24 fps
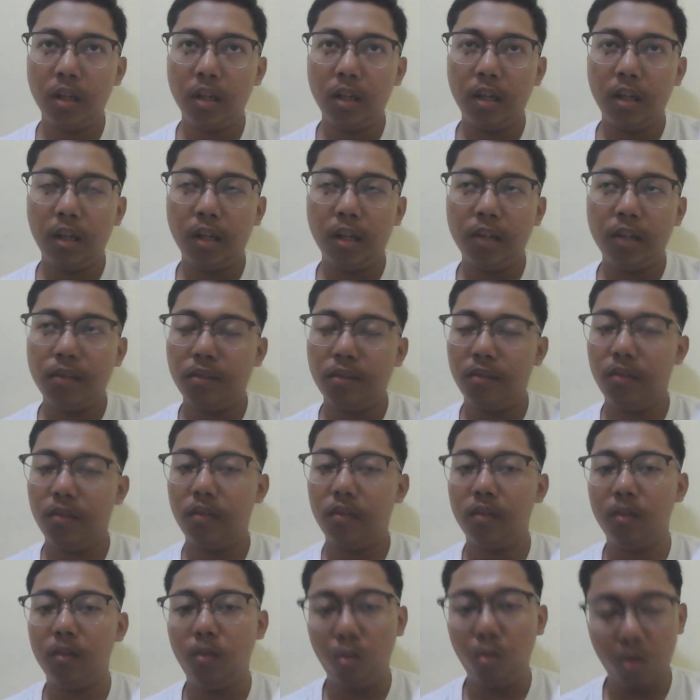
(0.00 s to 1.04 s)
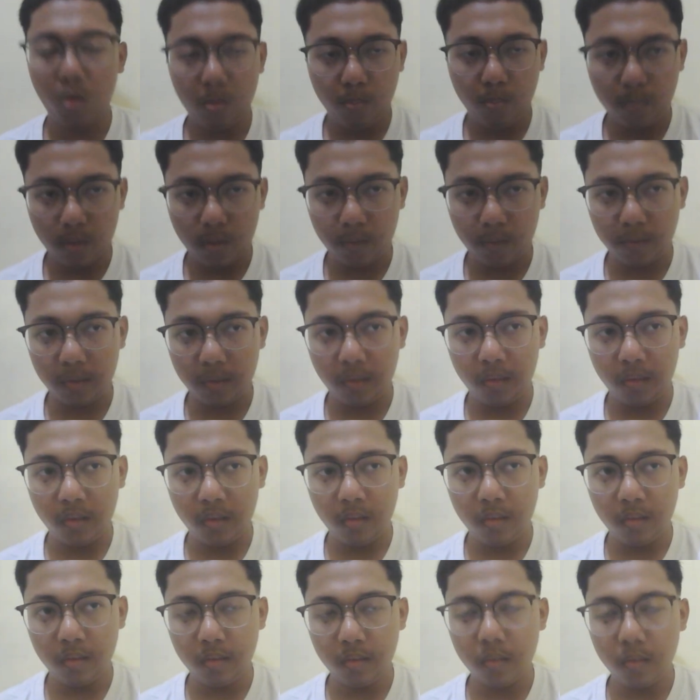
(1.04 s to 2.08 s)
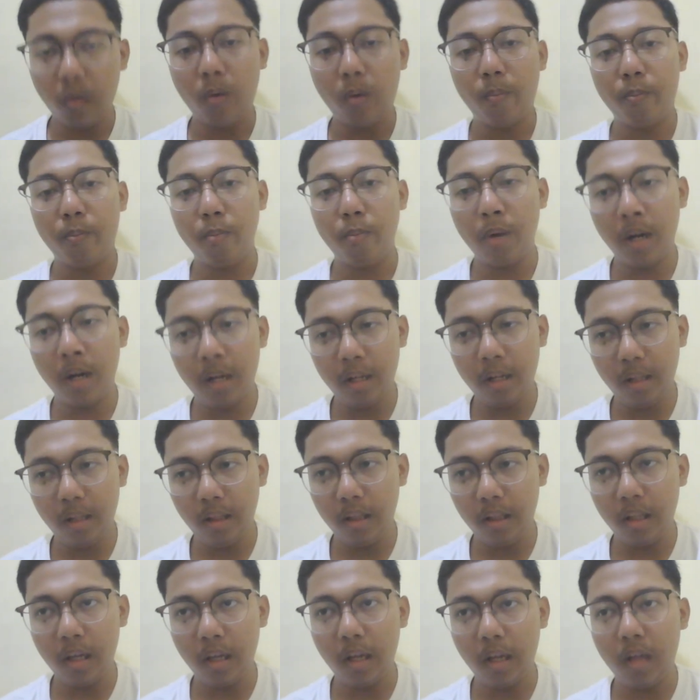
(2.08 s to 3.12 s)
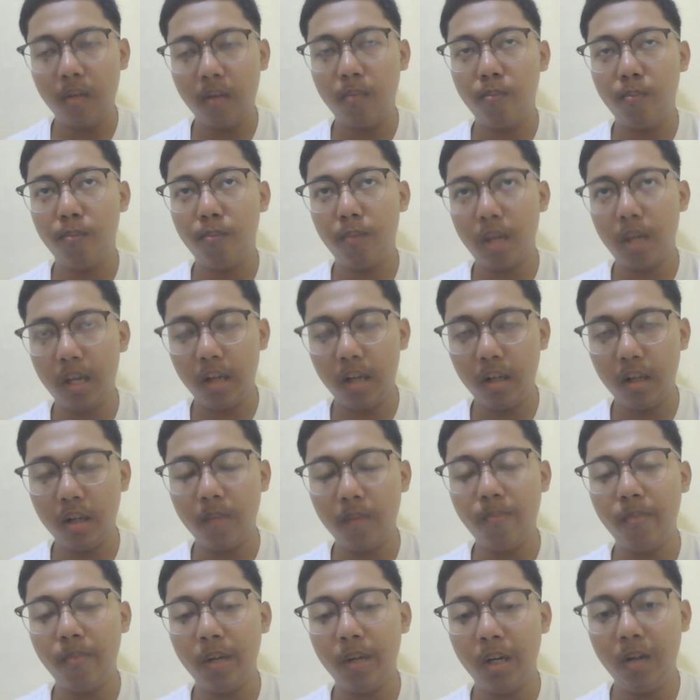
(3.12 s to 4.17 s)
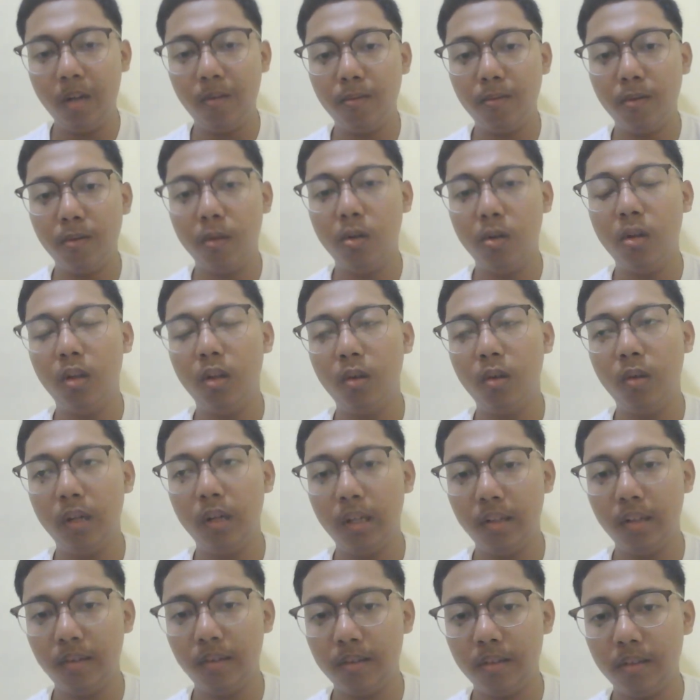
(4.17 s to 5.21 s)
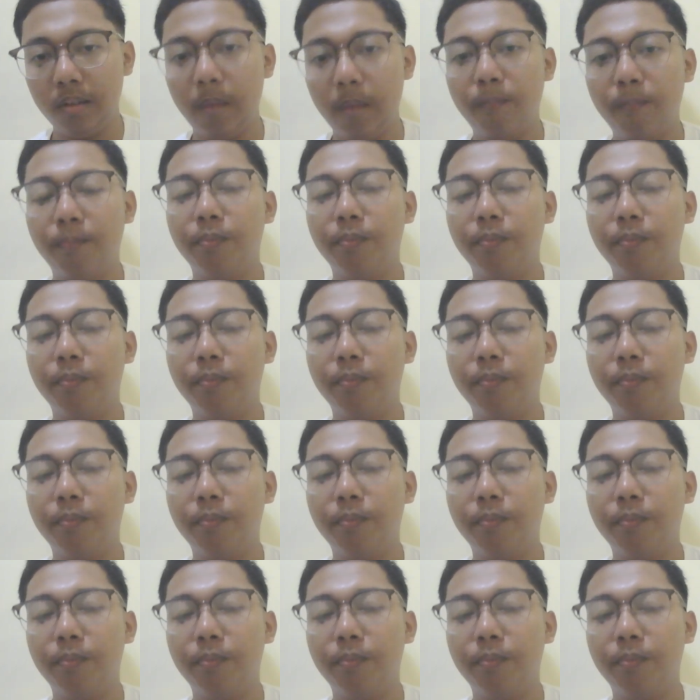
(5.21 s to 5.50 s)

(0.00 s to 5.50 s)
is a group of sentences combined that make a meaningful units